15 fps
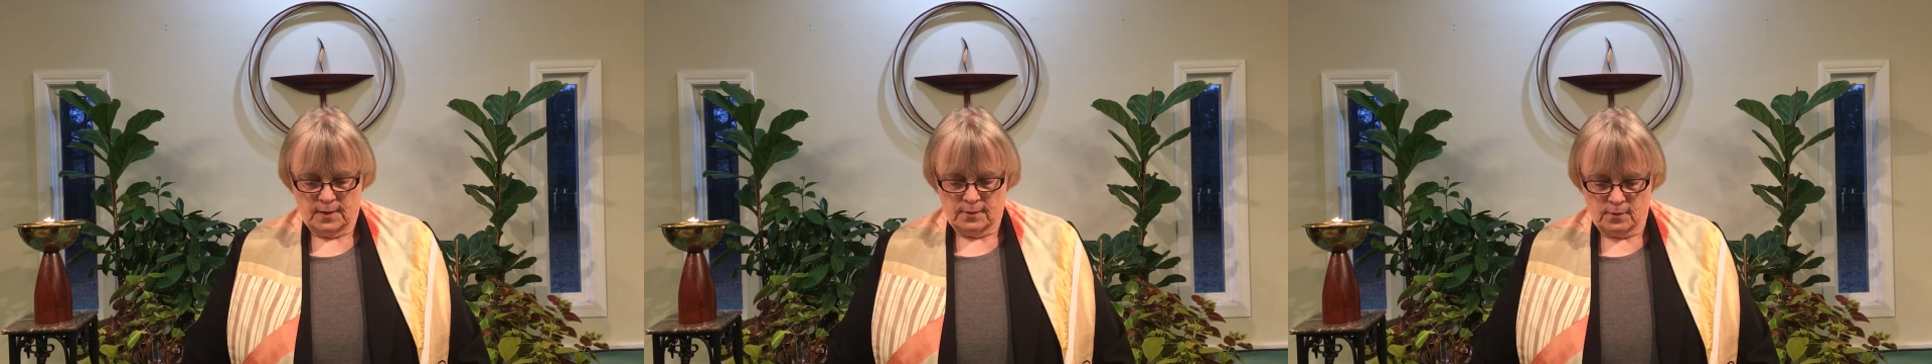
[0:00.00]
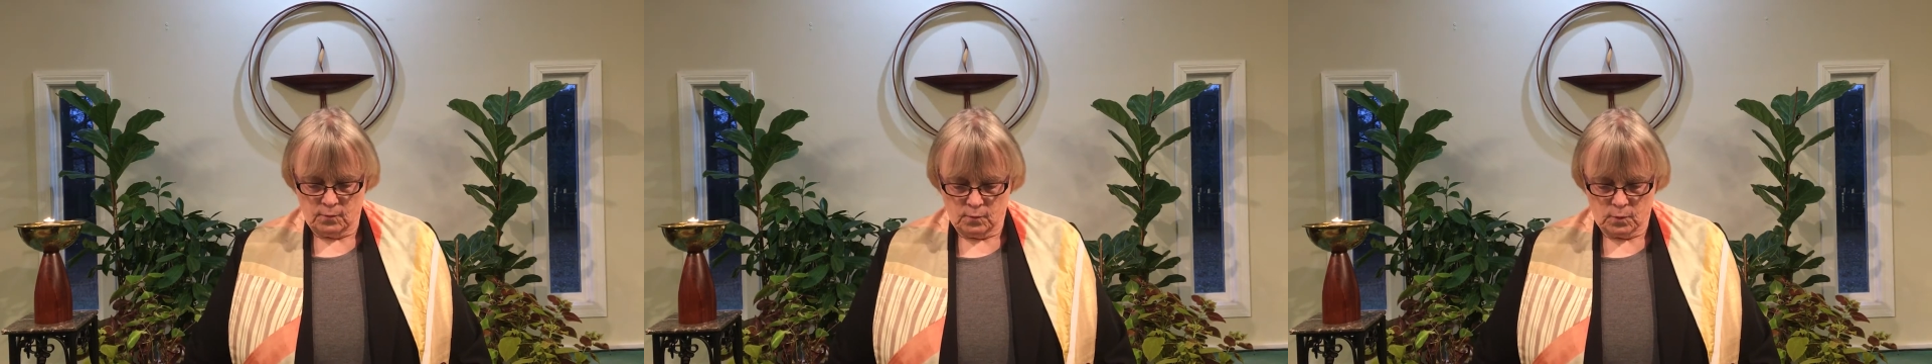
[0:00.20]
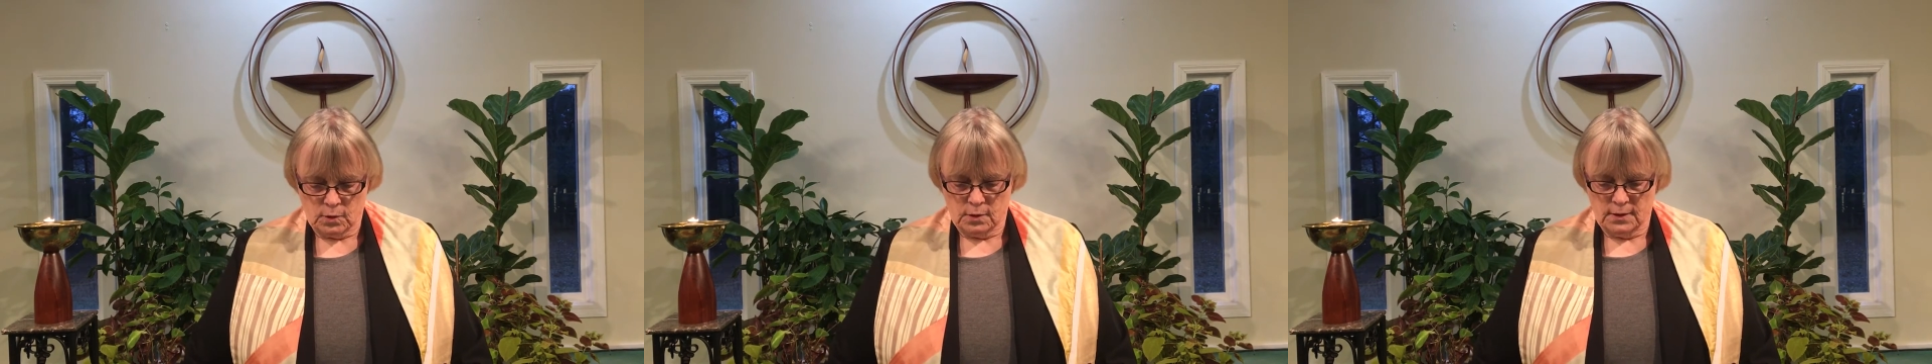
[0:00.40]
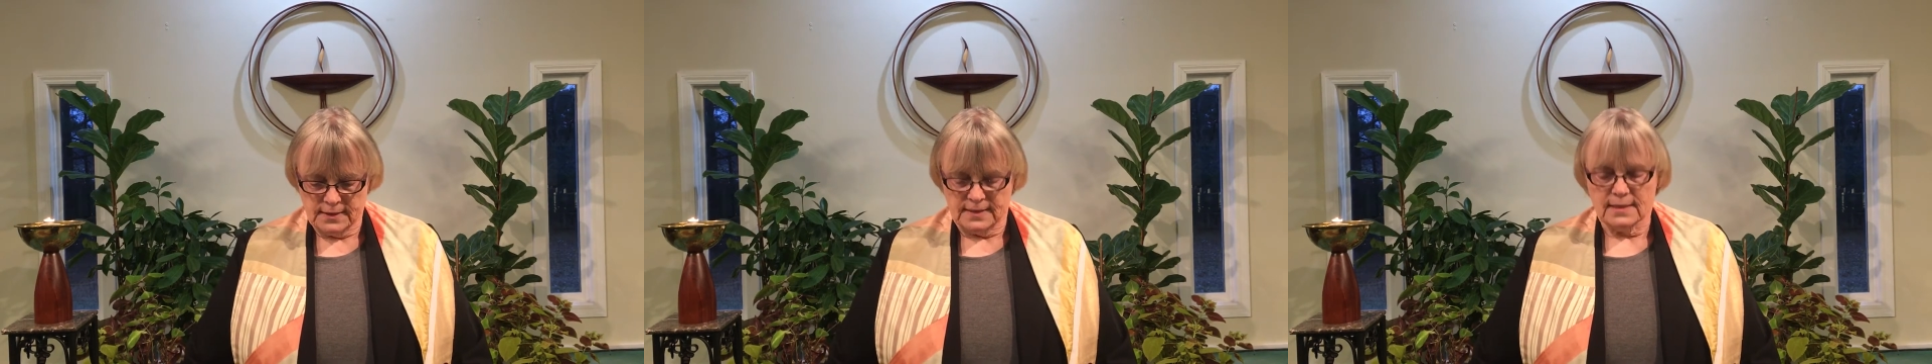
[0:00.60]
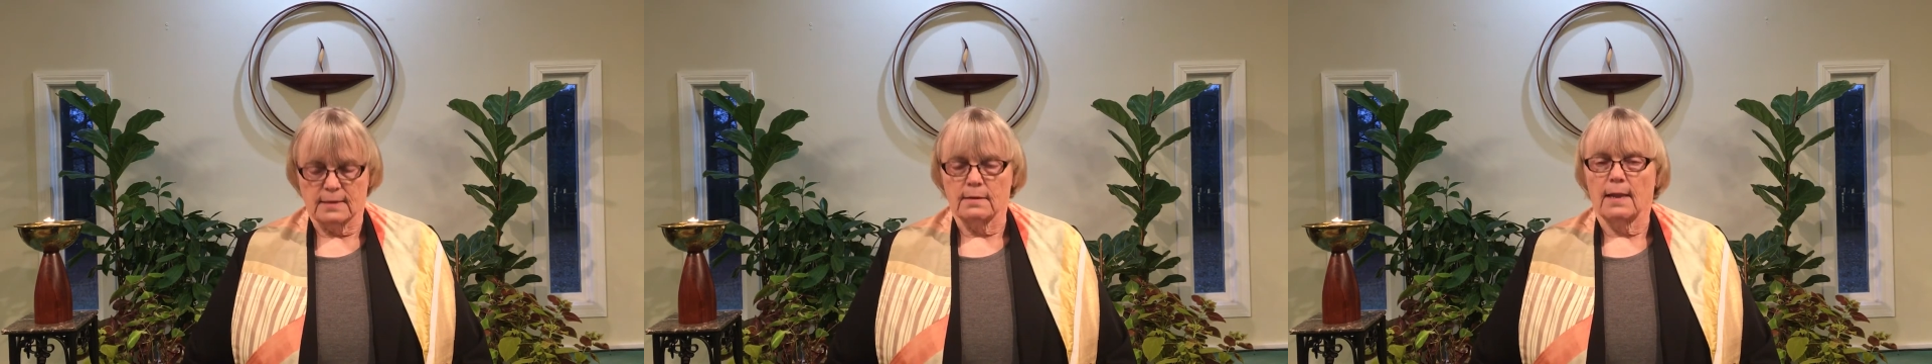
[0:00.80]
the world
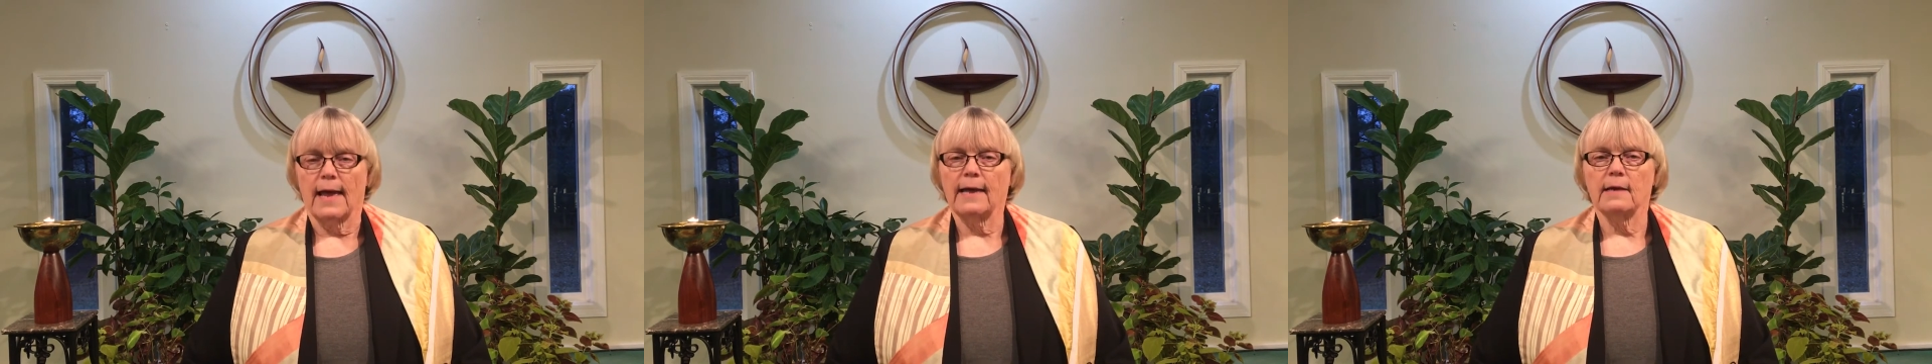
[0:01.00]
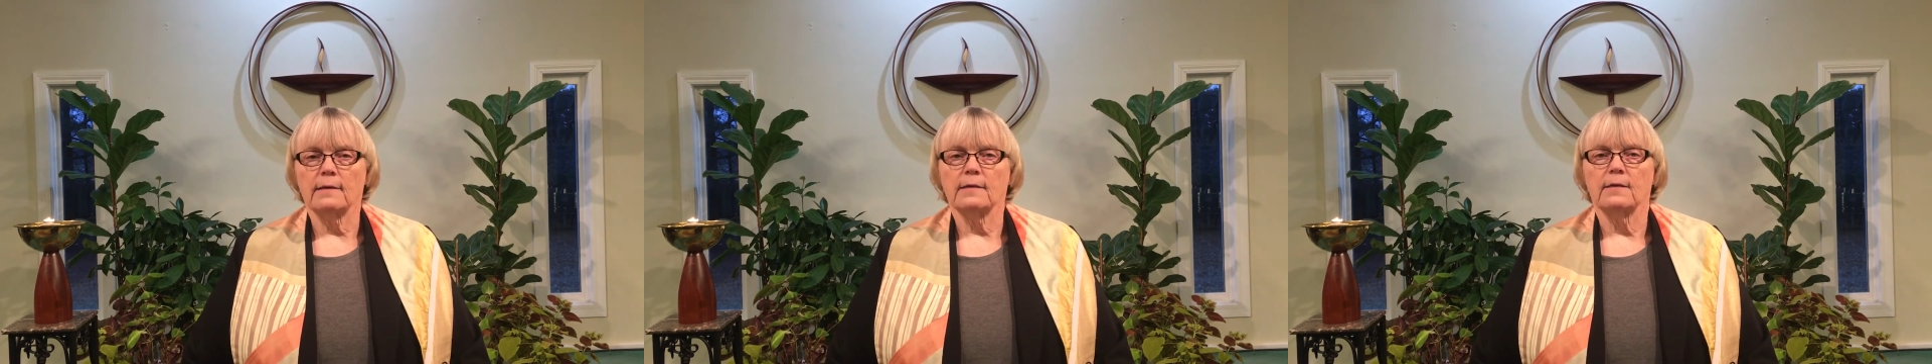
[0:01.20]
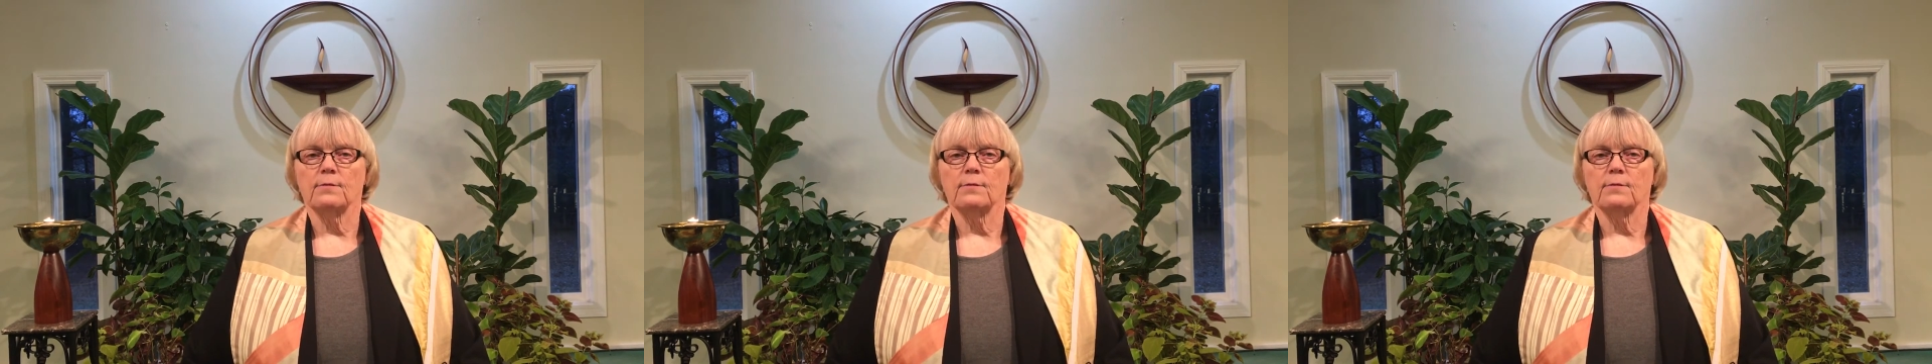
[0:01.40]
is alight